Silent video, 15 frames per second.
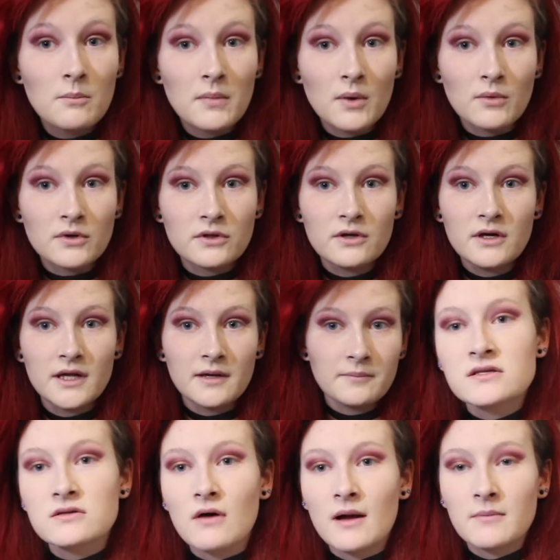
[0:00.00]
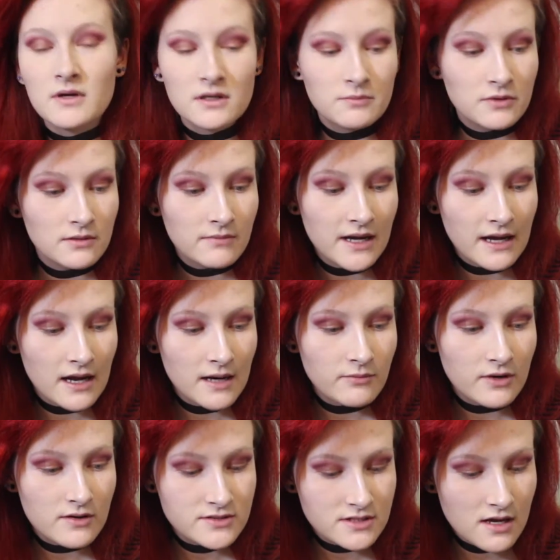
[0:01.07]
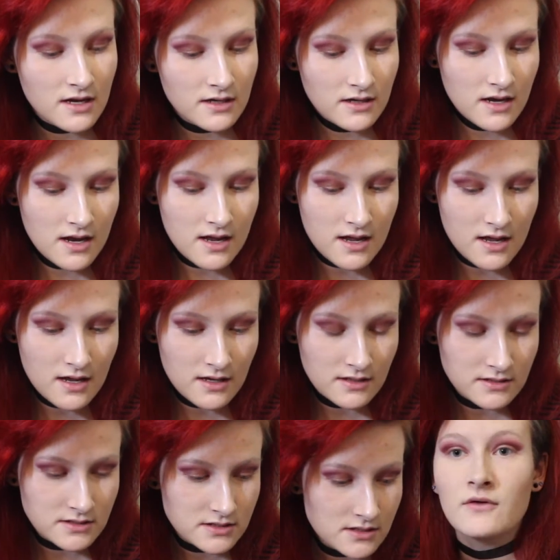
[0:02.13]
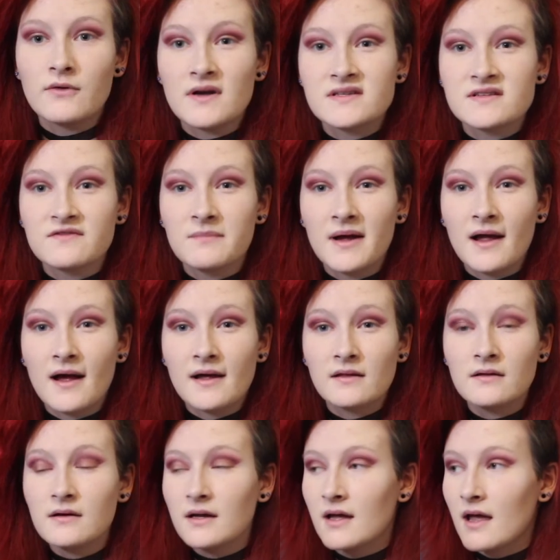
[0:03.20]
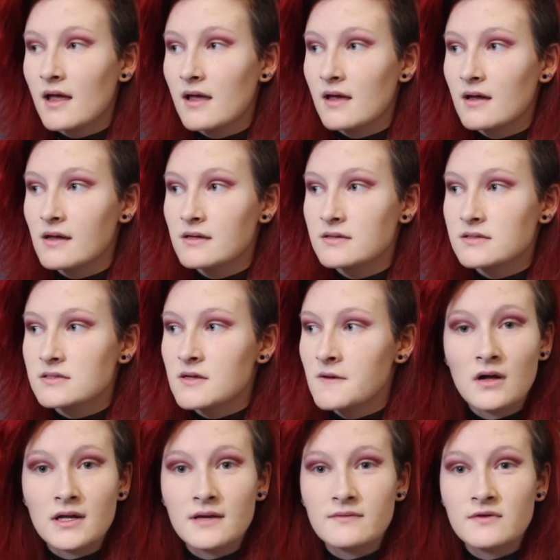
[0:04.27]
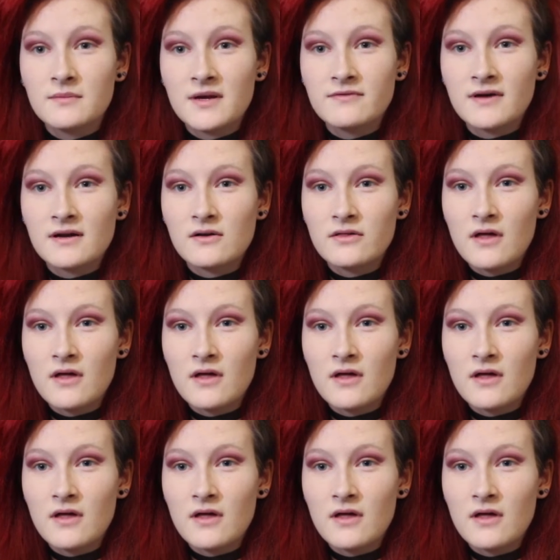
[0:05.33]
But we're learning. So I'm gonna put my eyebrows on and the rest of my eye look, and I'll give you my final